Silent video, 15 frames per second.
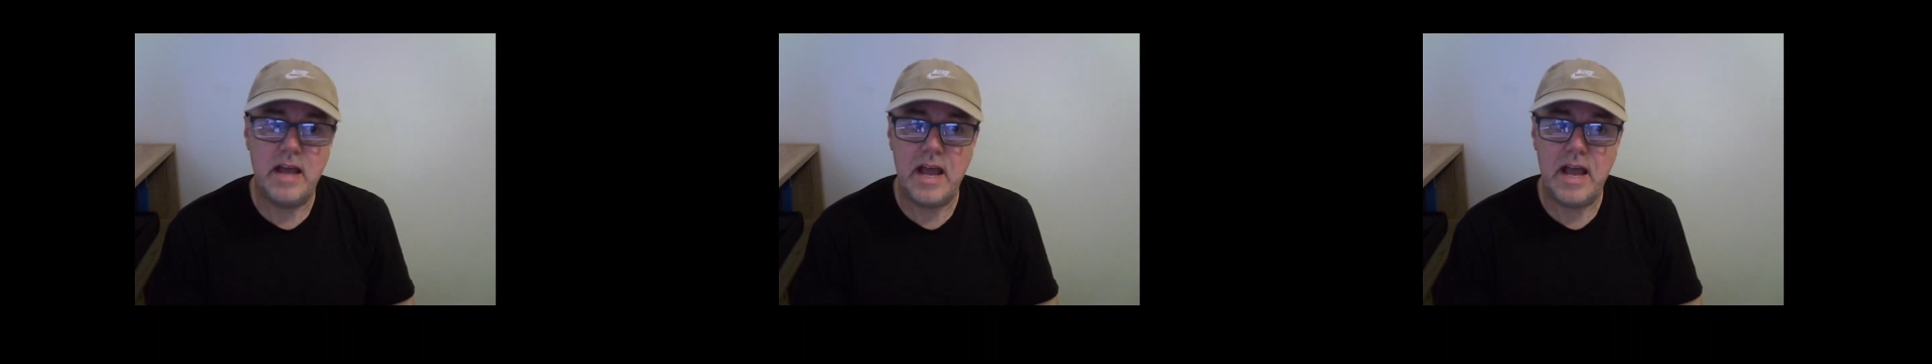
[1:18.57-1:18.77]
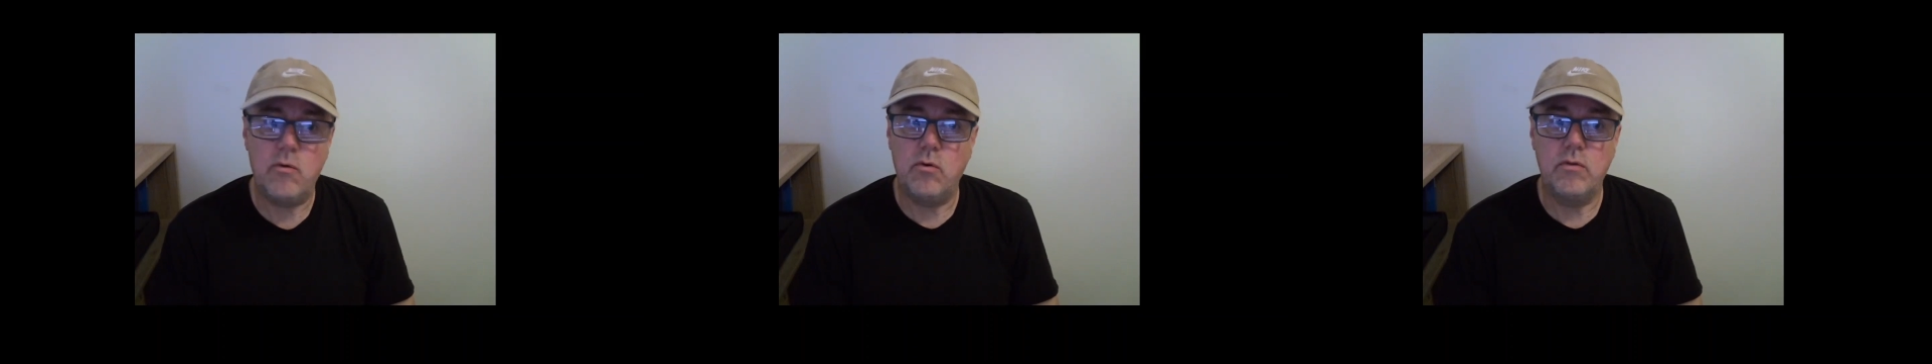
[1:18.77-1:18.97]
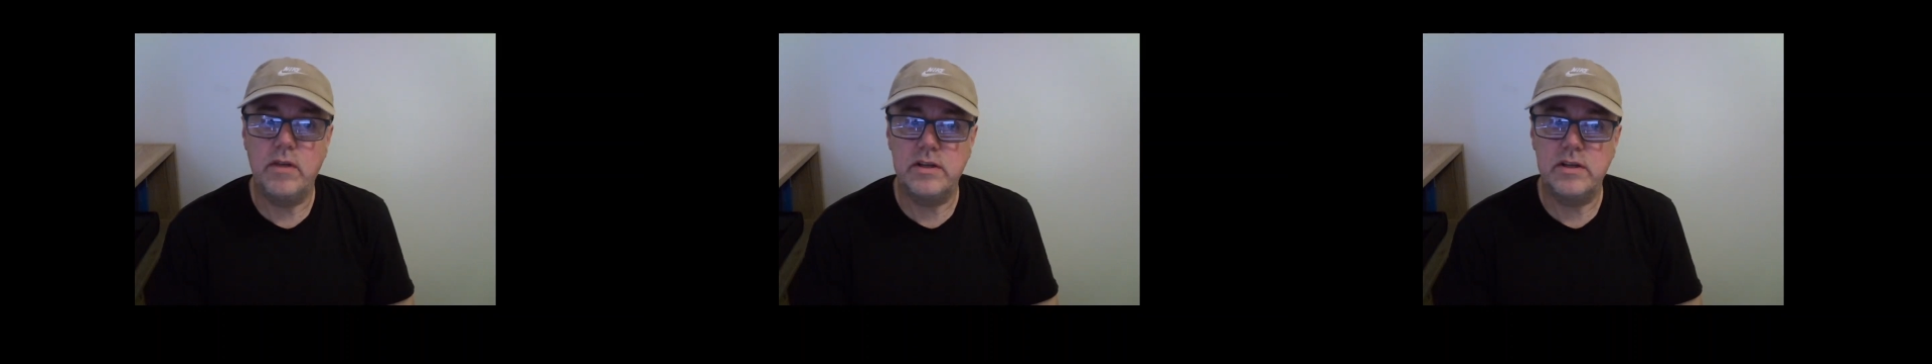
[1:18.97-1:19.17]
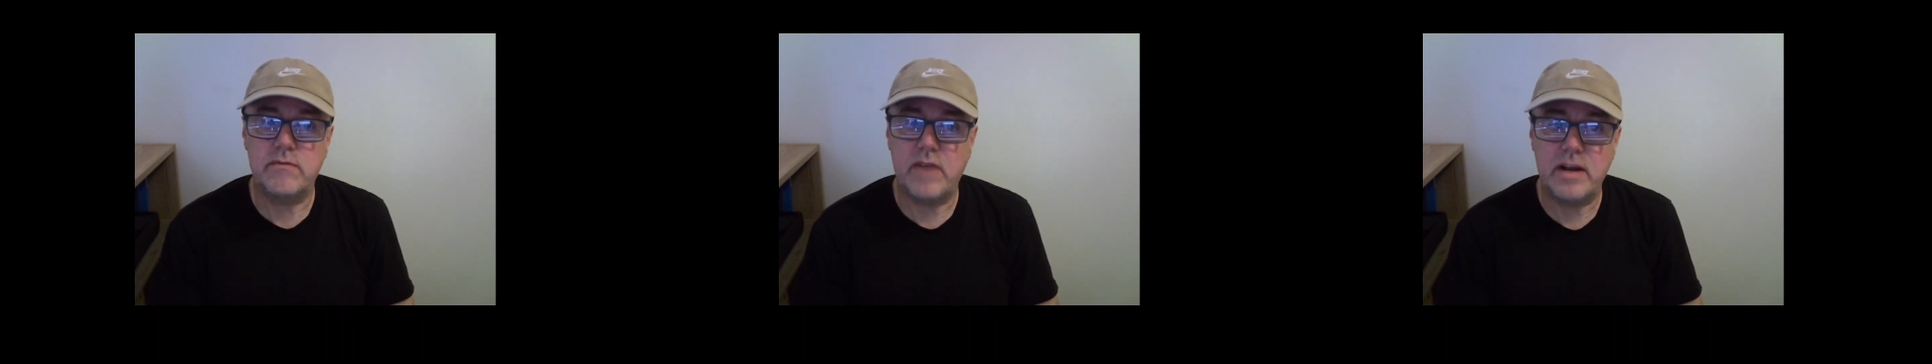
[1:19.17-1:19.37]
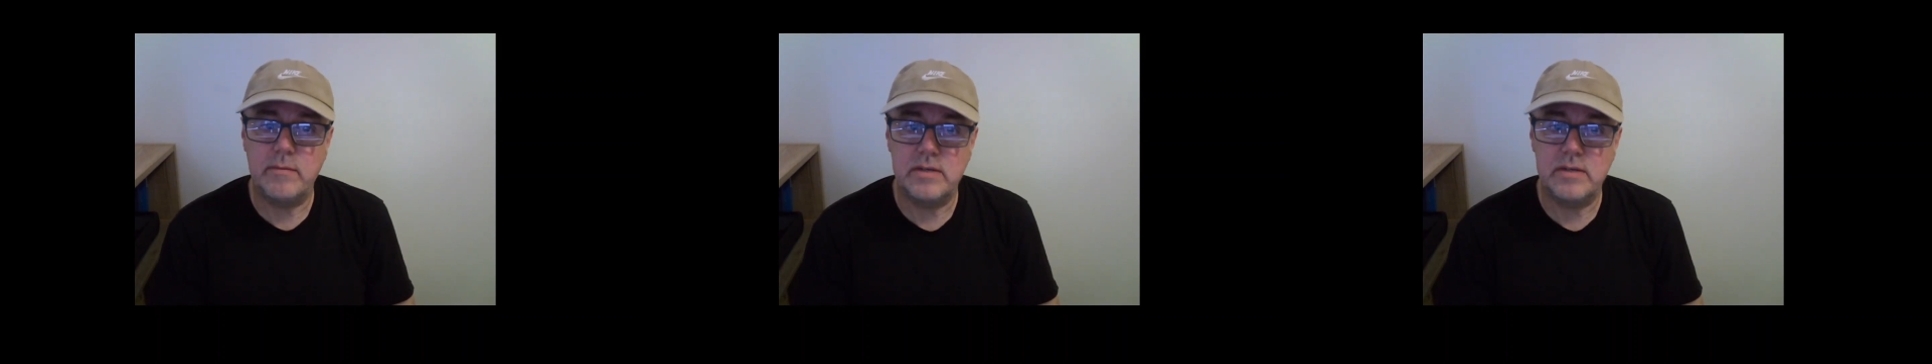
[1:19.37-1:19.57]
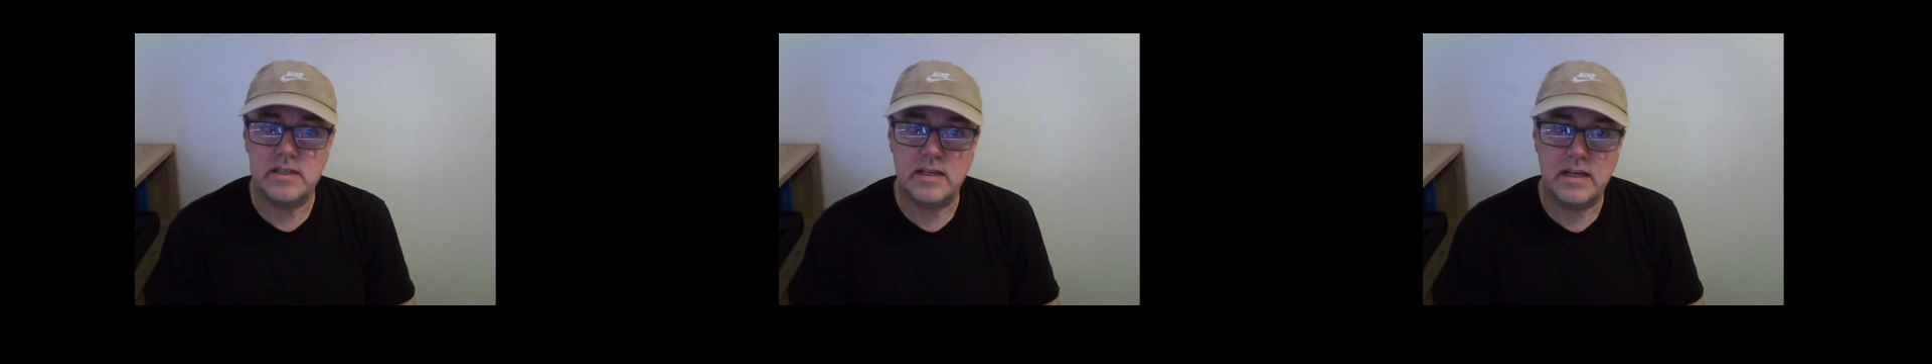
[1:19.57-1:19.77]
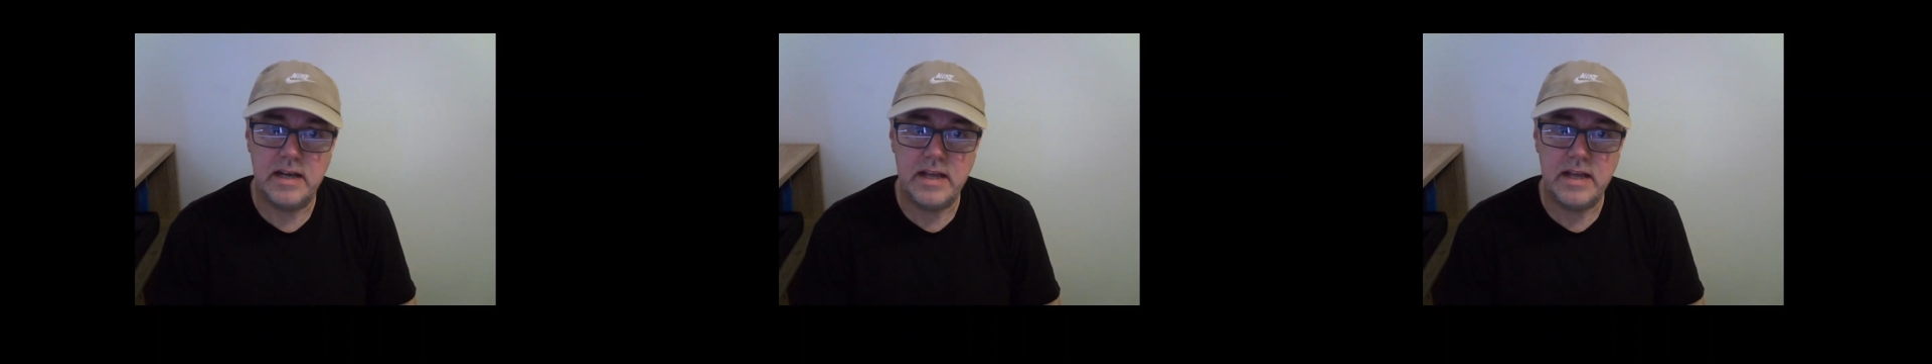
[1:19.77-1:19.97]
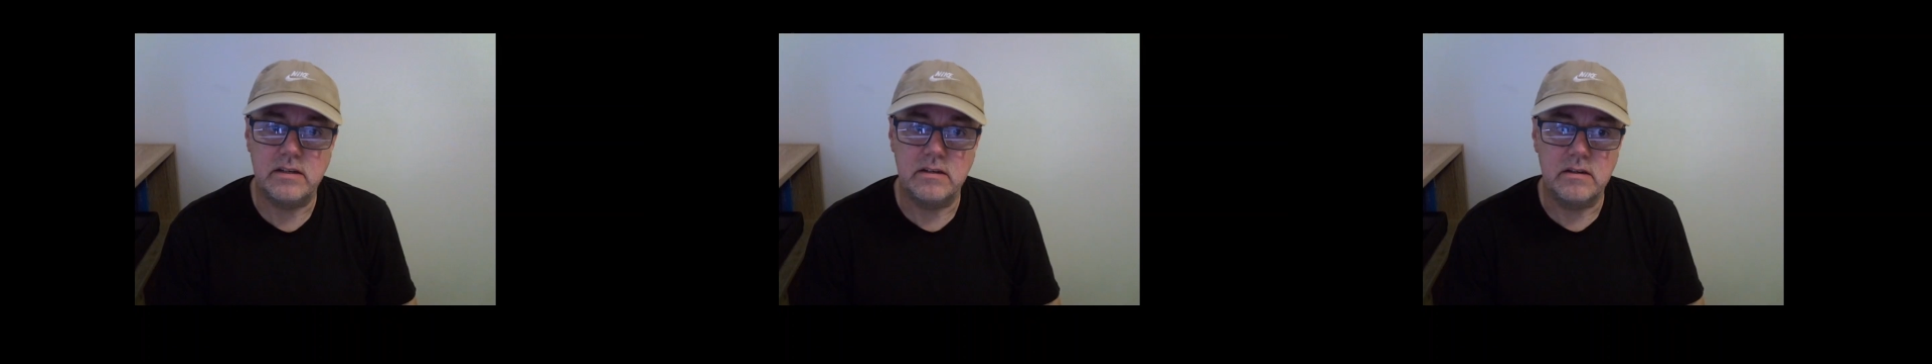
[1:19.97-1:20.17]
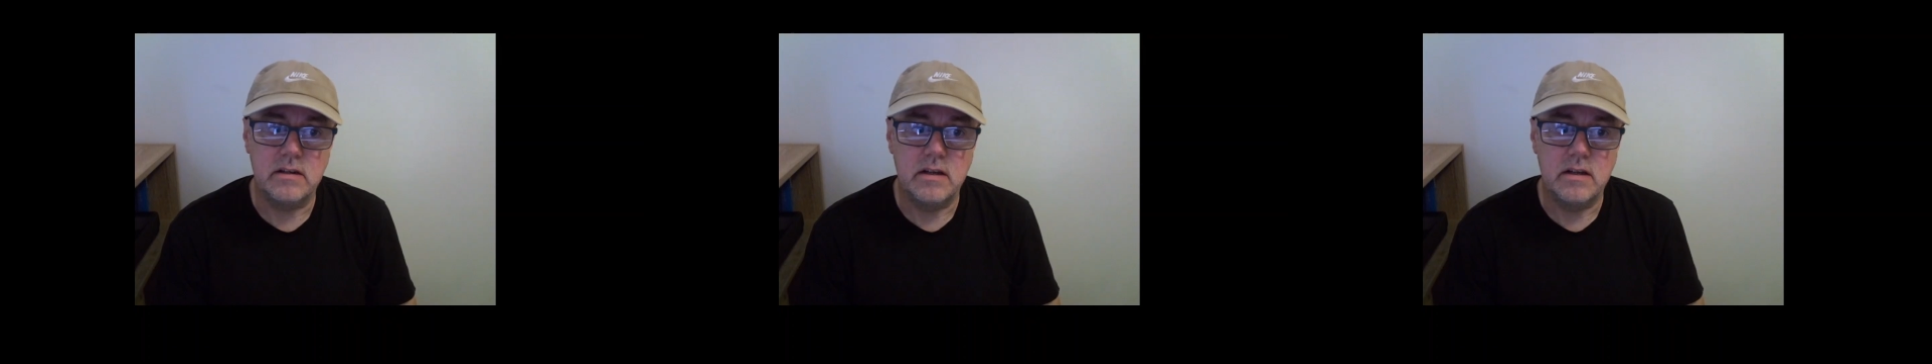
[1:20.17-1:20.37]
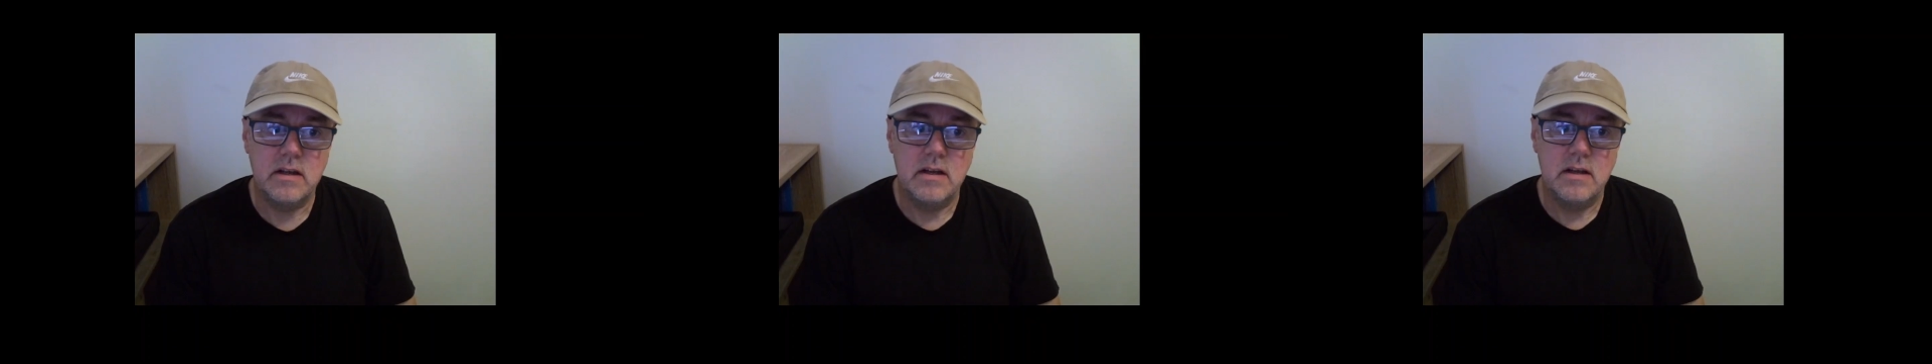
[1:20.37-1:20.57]
how all those fragments are connected.
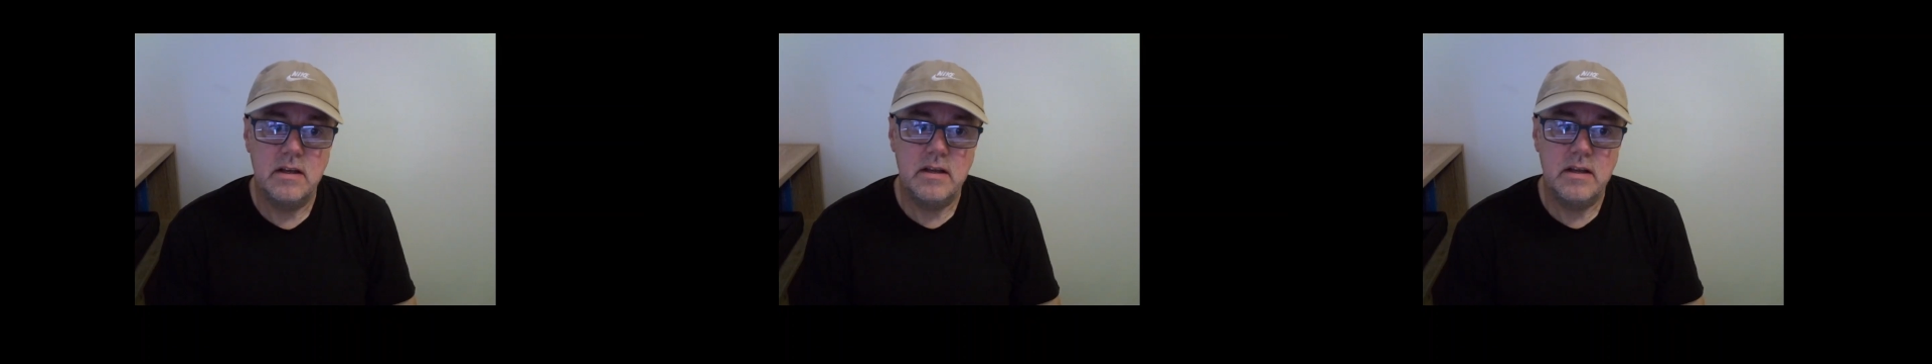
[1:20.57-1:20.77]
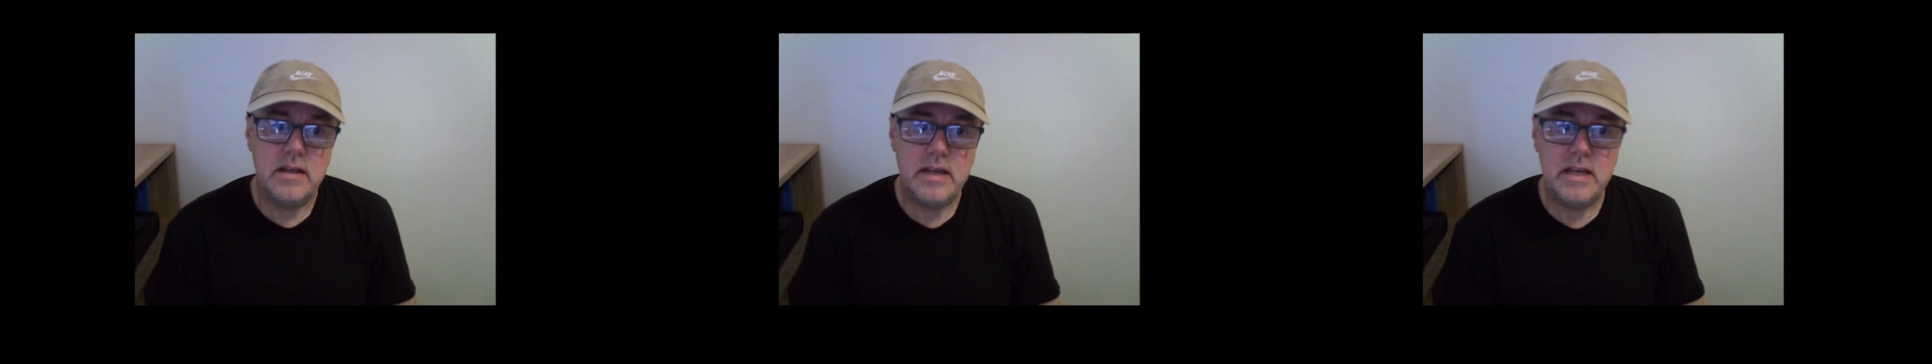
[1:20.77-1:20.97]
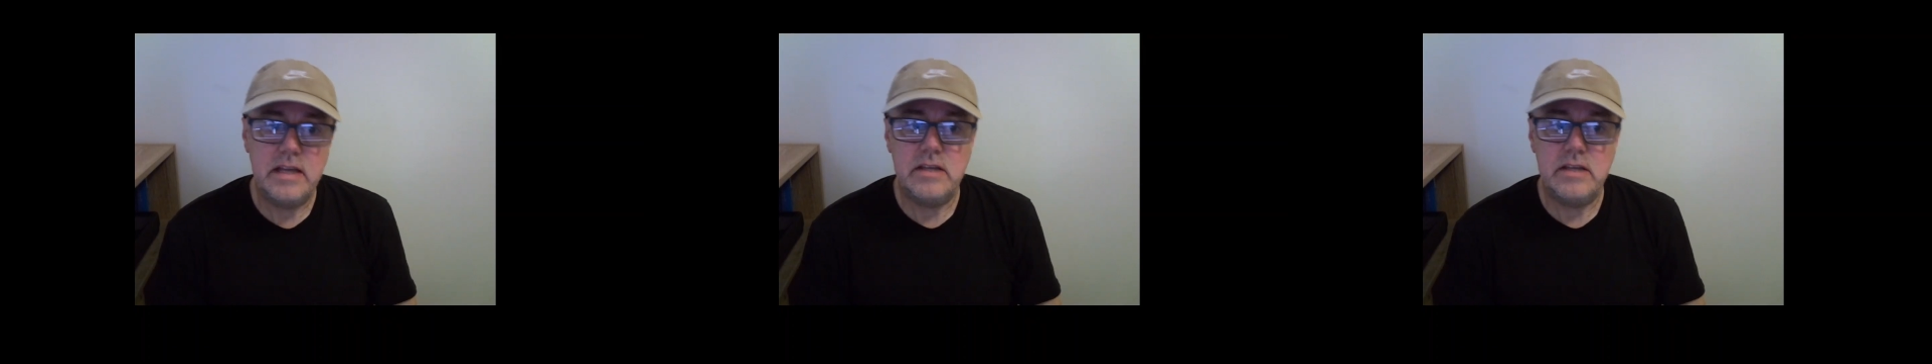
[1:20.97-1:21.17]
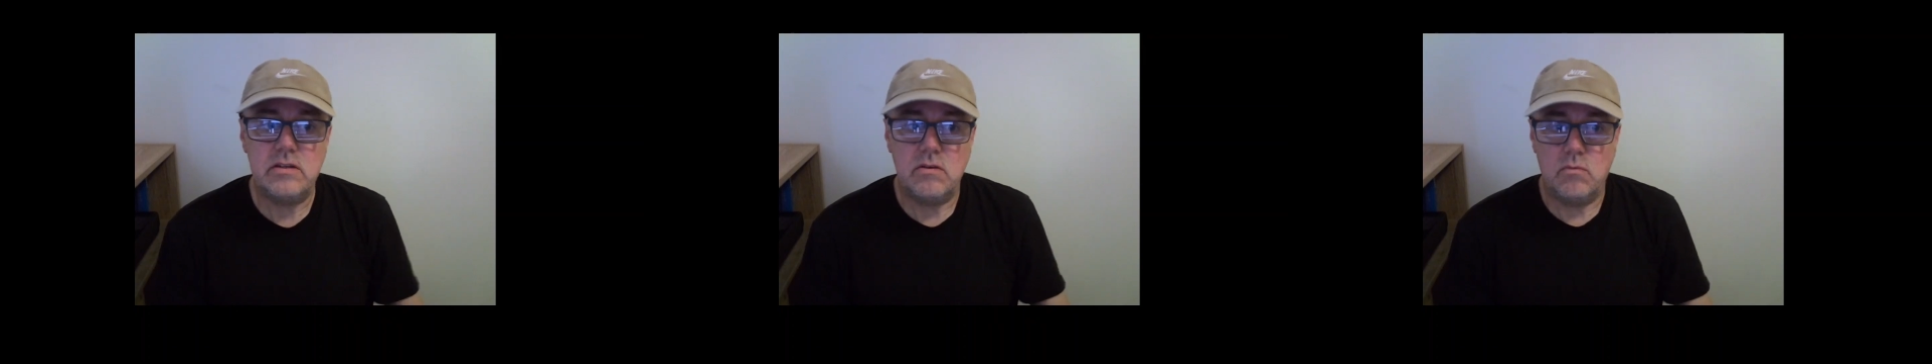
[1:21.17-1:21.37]
Here's